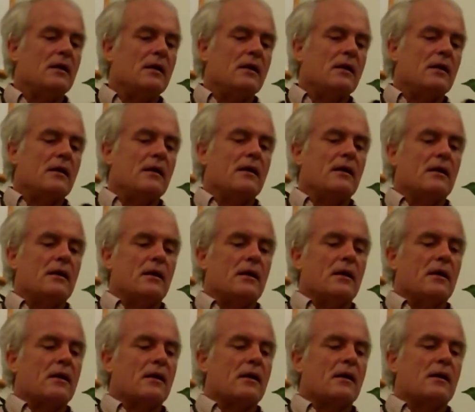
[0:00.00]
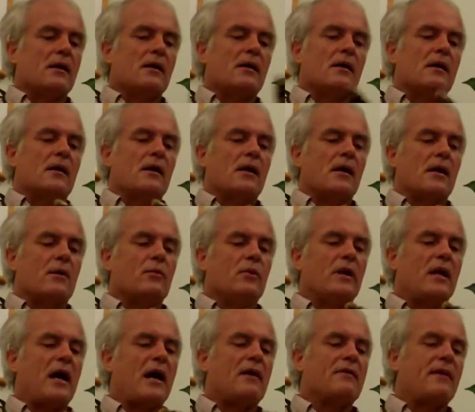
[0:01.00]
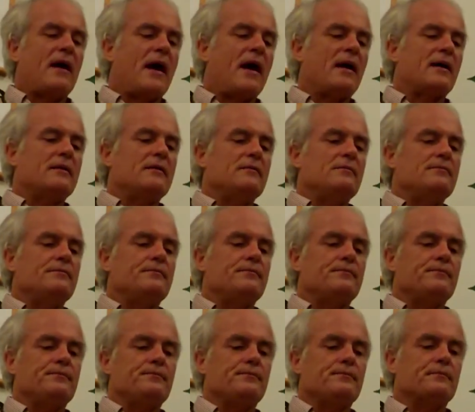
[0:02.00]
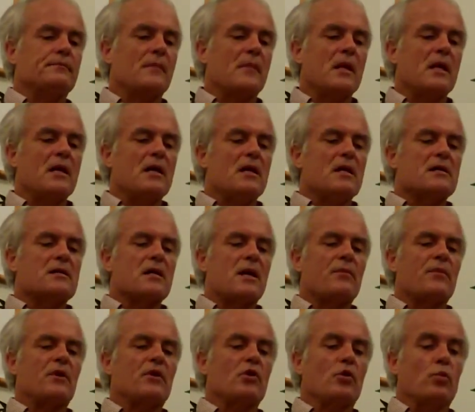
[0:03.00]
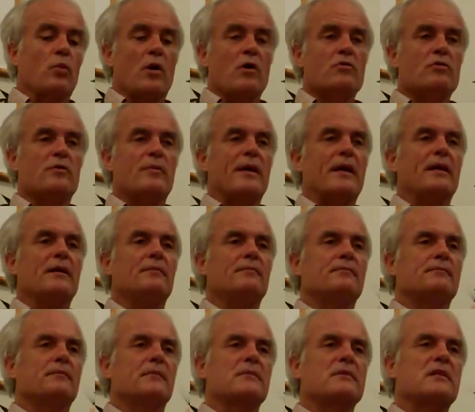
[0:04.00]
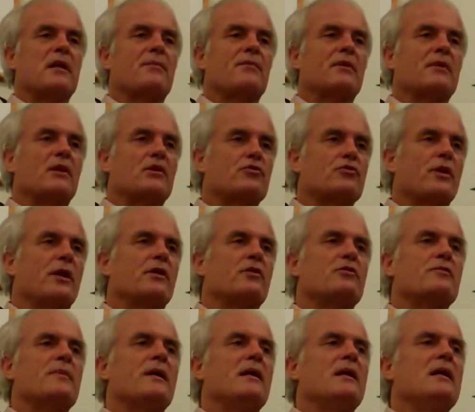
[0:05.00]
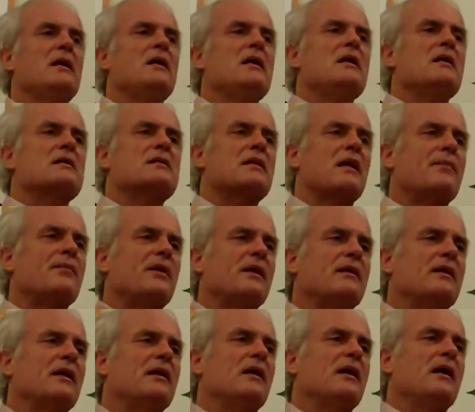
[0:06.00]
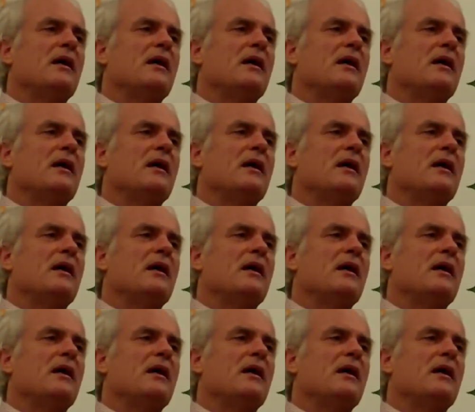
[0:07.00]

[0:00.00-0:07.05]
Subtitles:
And when I've had something to wound me, something that triggers me, something that